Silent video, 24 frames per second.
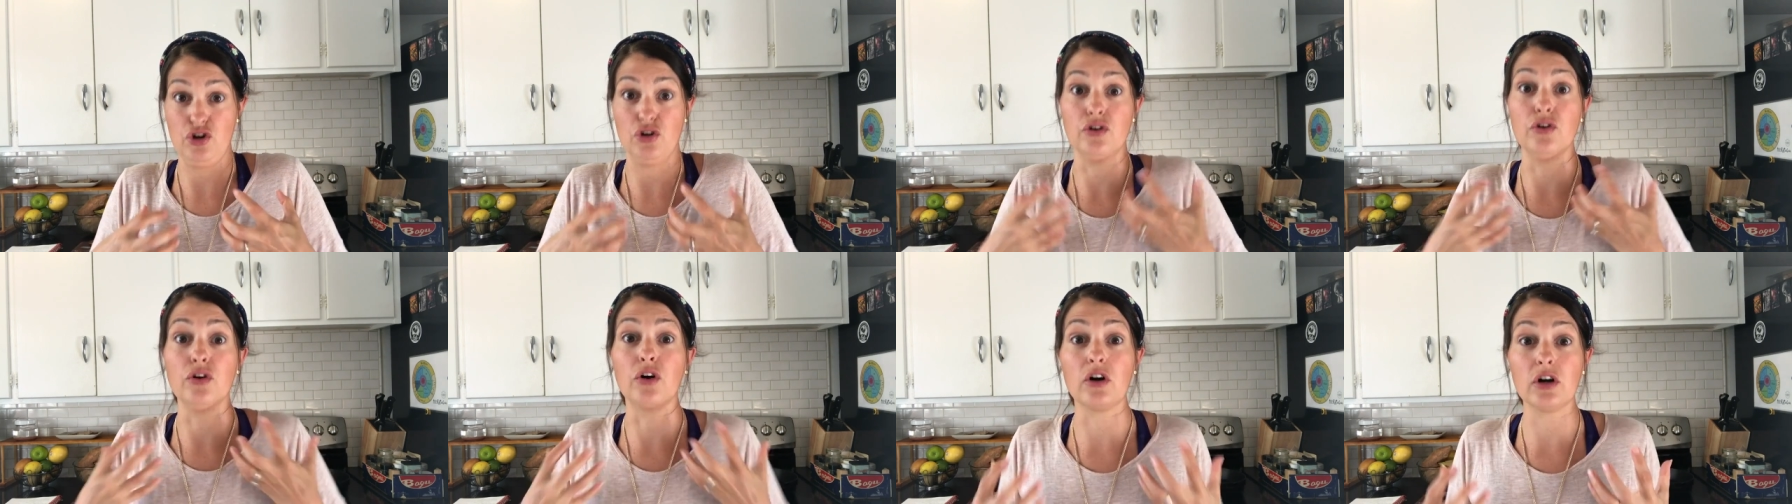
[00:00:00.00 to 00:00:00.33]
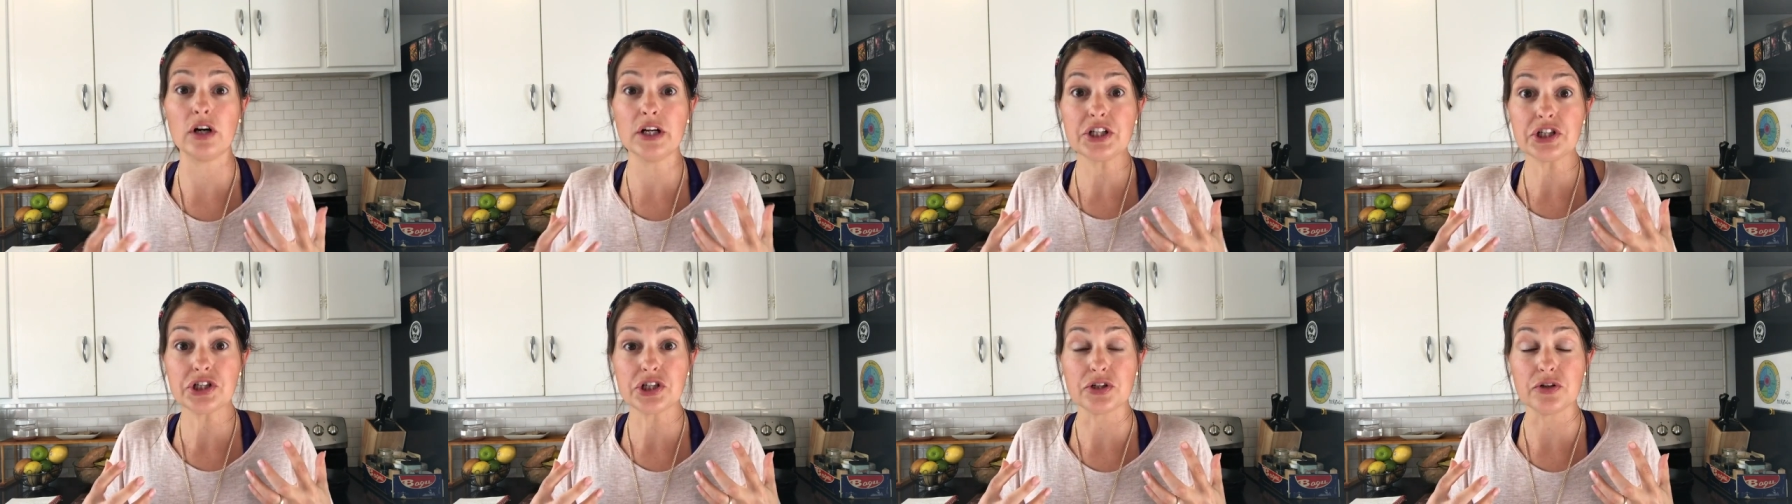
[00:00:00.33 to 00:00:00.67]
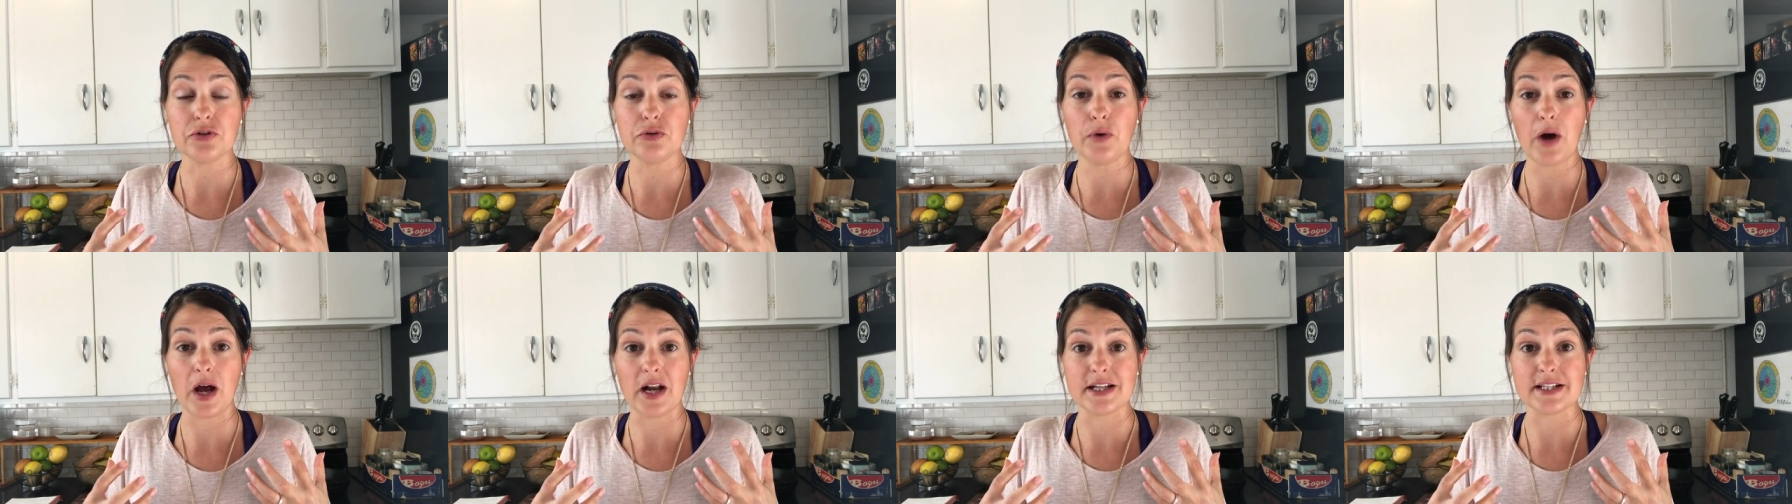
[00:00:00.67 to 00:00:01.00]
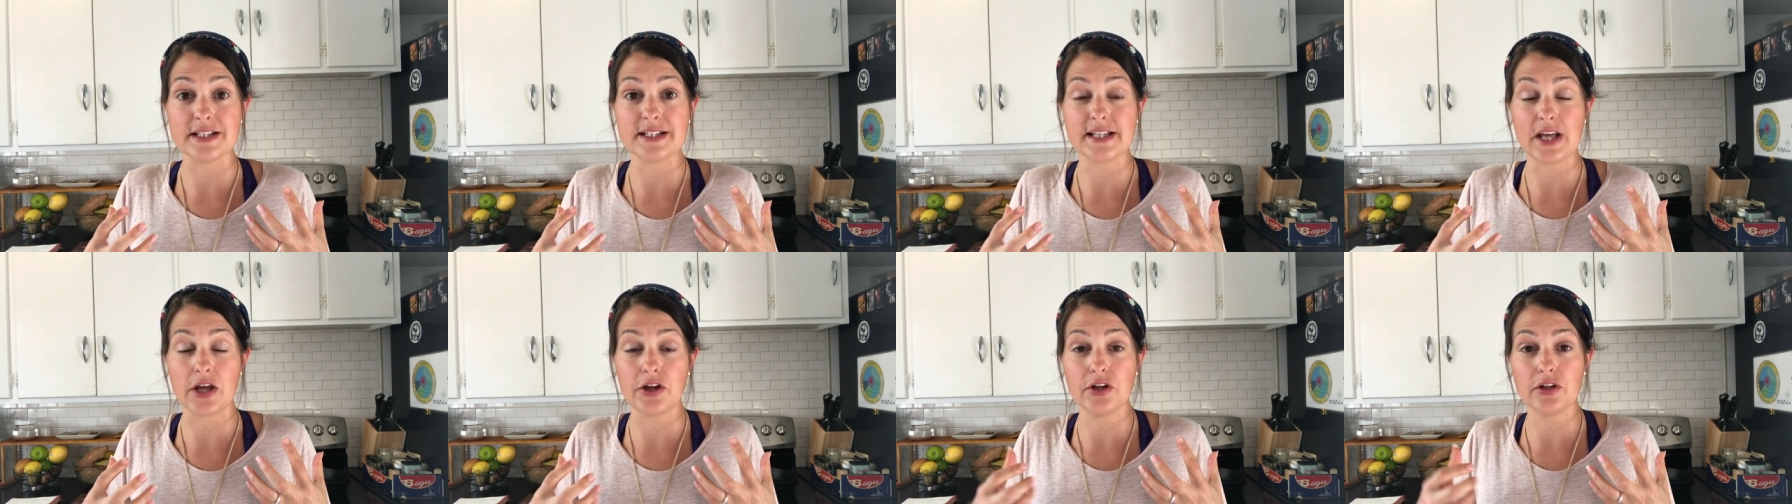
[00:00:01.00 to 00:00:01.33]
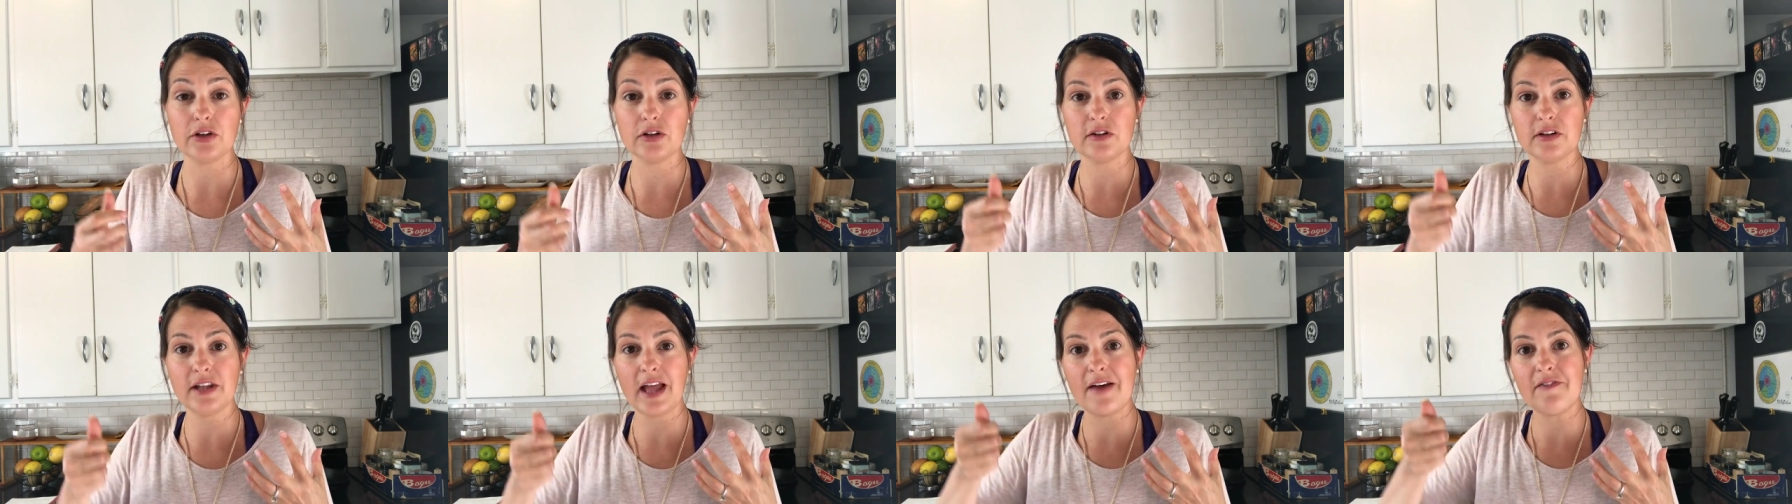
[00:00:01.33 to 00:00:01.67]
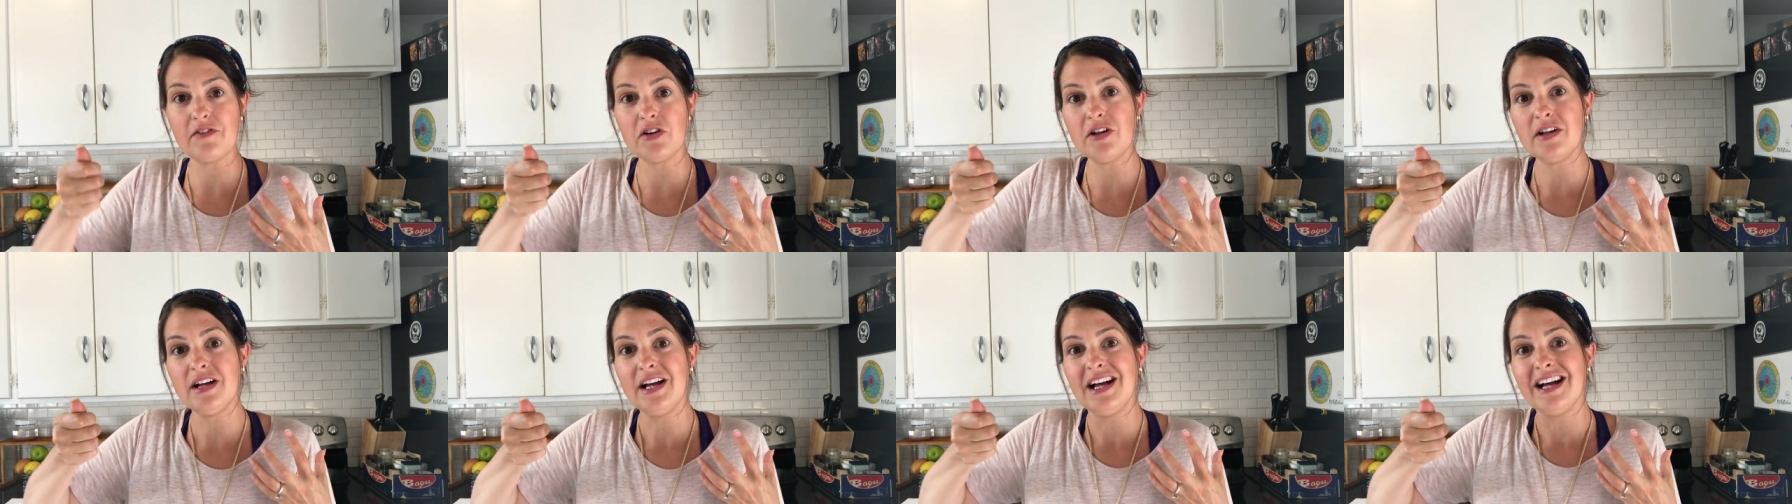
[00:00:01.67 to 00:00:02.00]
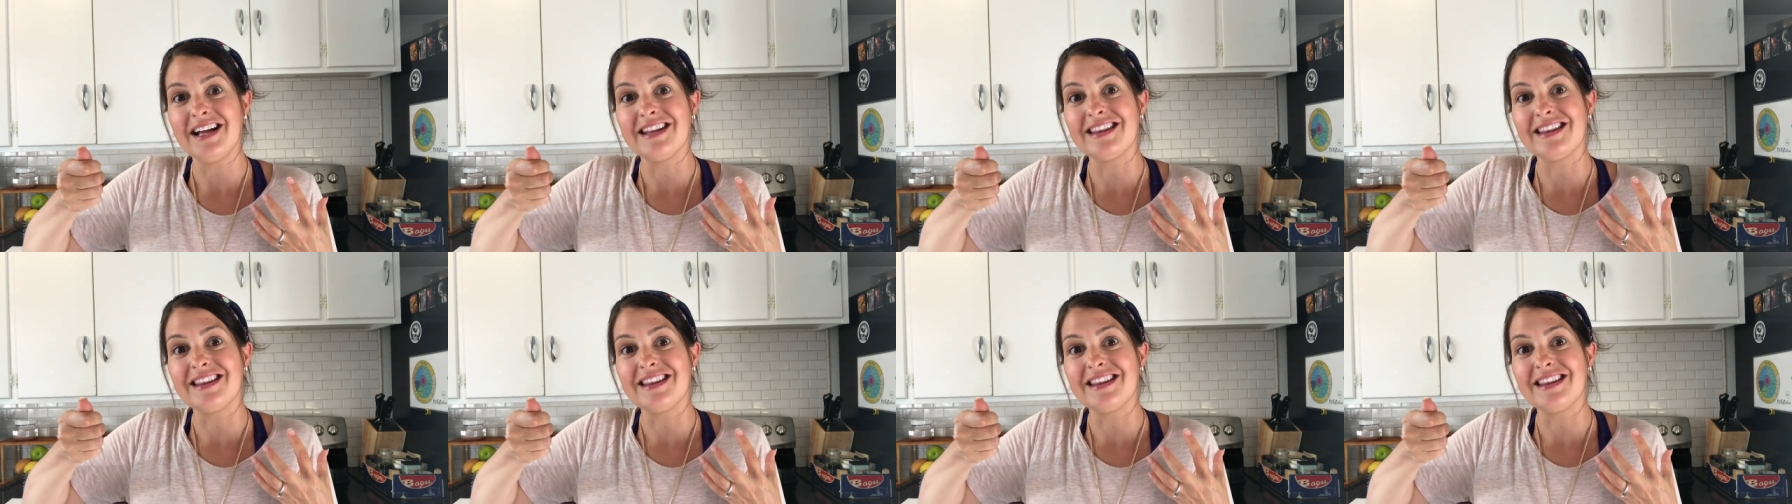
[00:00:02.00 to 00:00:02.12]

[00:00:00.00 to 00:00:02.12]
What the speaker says: nourish you on a cellular level,